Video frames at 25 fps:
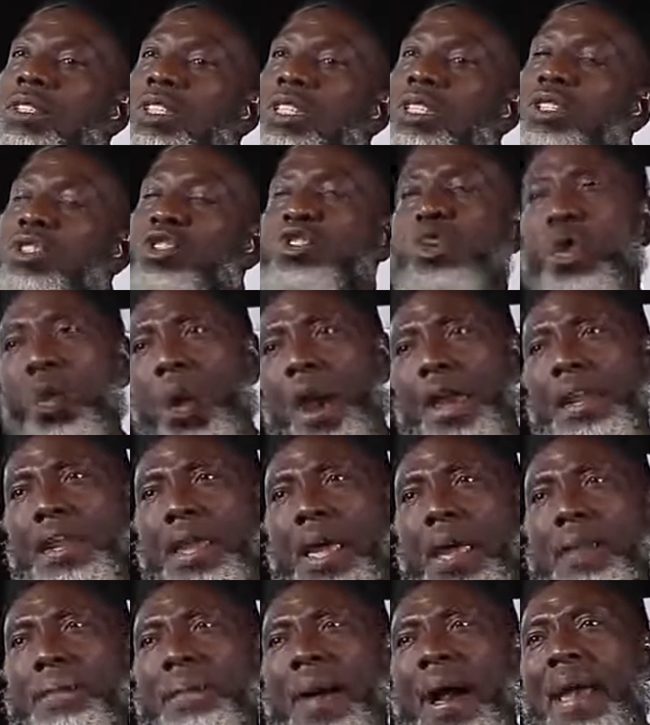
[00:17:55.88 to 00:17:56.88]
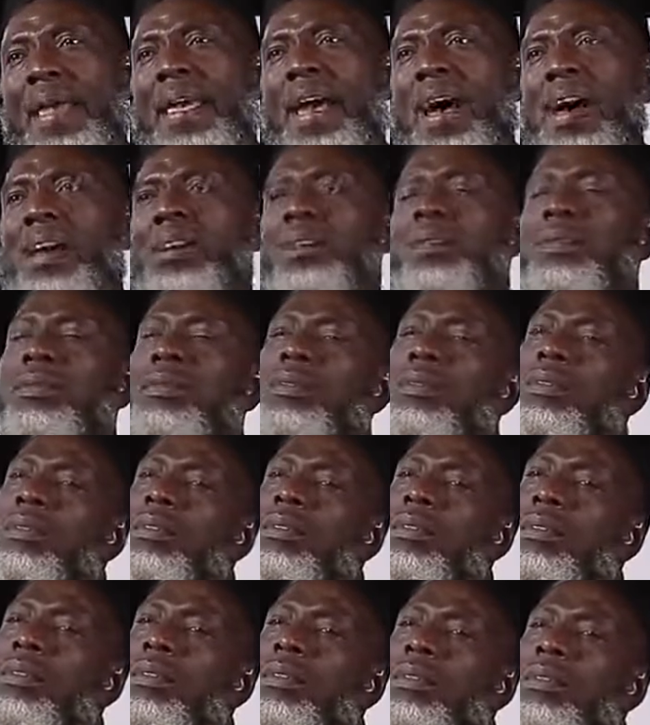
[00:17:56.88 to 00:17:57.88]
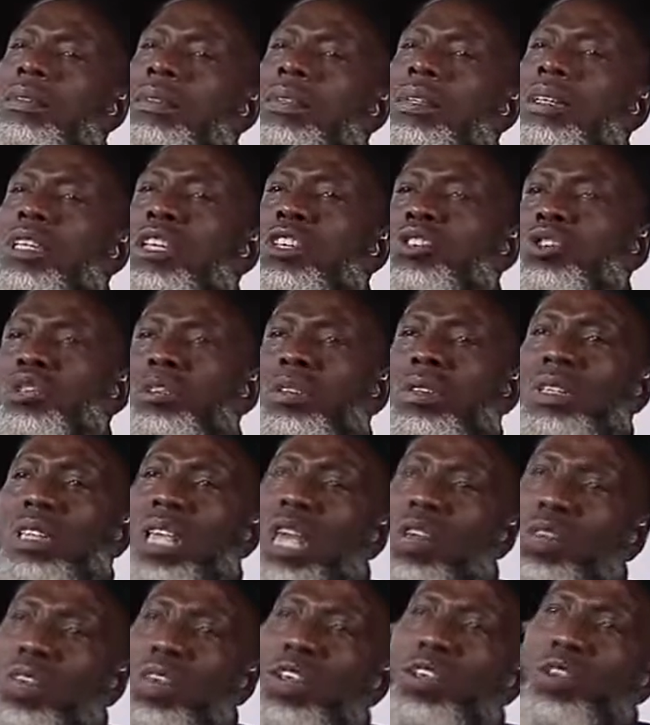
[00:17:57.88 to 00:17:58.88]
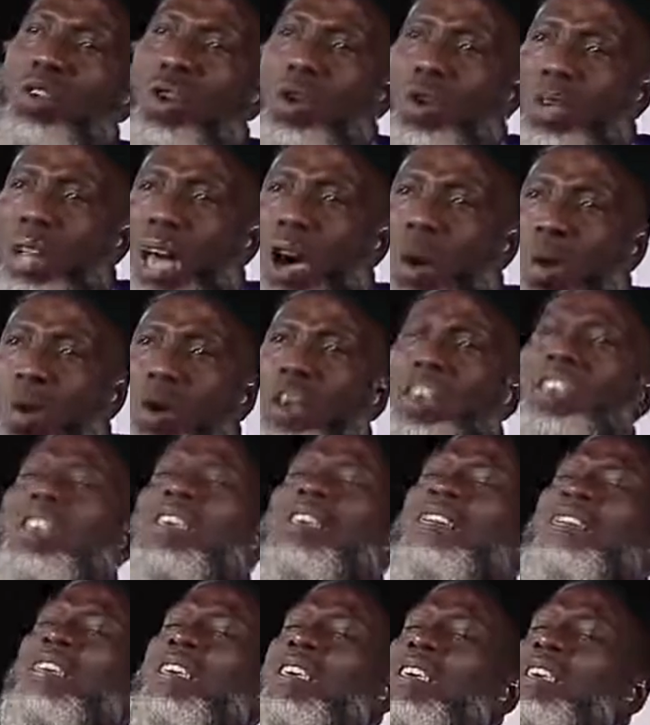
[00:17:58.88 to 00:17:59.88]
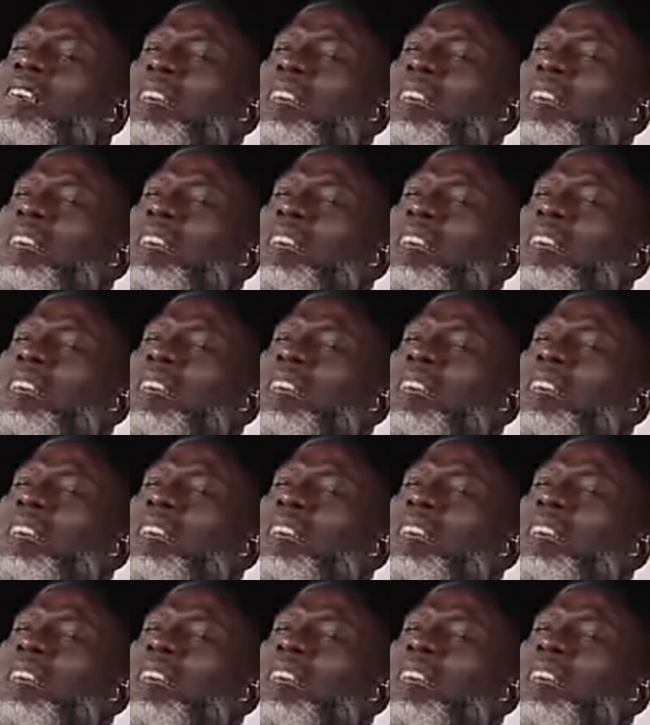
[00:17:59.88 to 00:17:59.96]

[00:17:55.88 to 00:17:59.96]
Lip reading: So when a buyer is giving order or is